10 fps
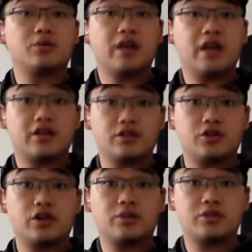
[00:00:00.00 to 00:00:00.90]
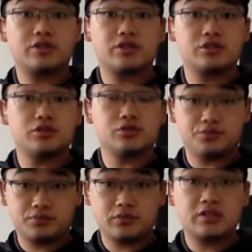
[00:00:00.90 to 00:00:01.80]
that you're able to
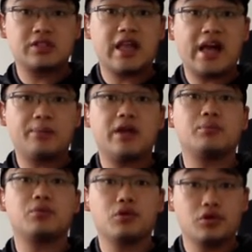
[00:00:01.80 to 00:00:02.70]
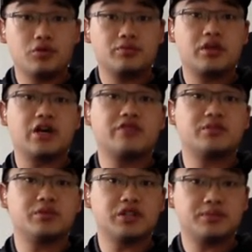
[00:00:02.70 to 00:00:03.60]
slap and pull
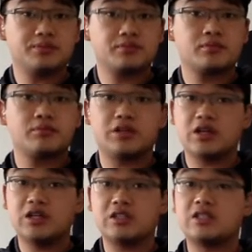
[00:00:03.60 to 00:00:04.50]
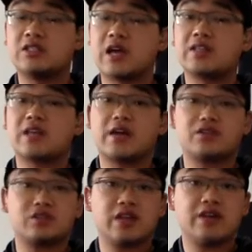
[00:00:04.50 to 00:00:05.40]
comfortably, because this next
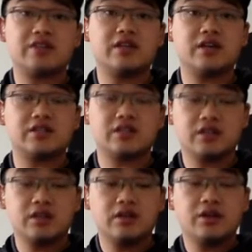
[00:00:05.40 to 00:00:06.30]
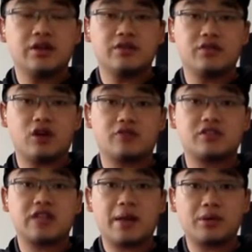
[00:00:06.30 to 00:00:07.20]
exercise does involve
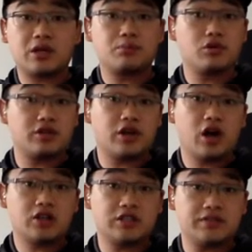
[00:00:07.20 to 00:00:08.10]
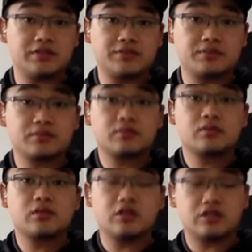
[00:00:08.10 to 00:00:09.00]
slapping and pulling octaves.
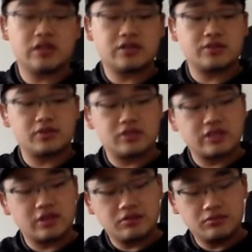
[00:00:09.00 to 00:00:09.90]
Here's how it's supposed to sound.